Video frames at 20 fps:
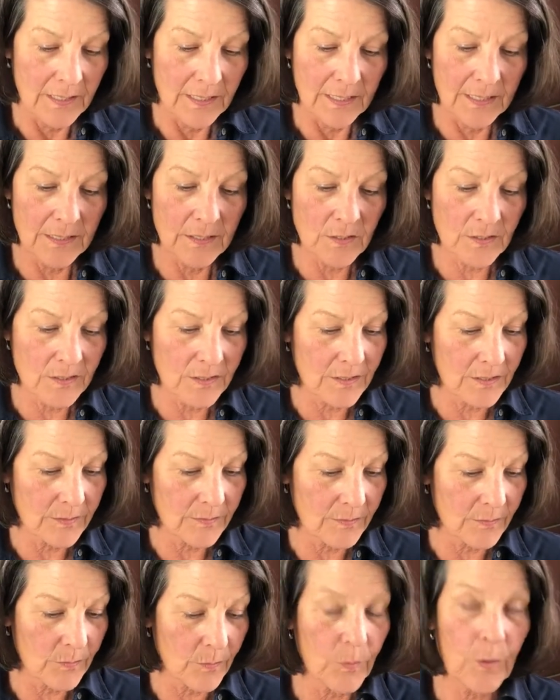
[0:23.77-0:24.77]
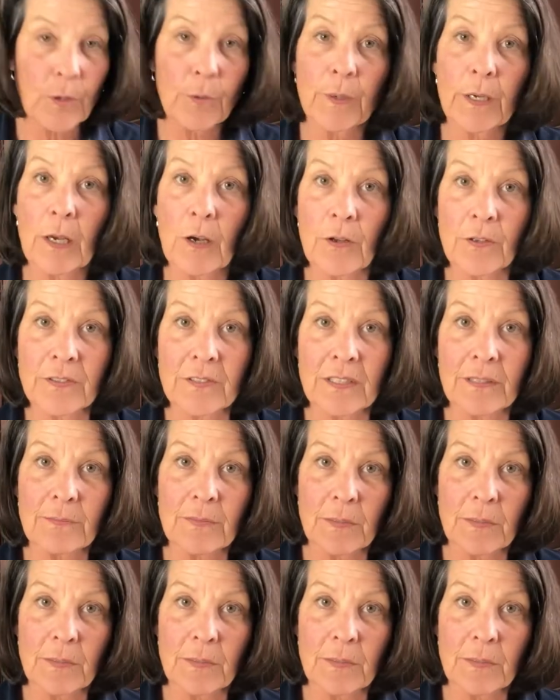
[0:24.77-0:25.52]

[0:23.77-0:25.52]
is where we all seem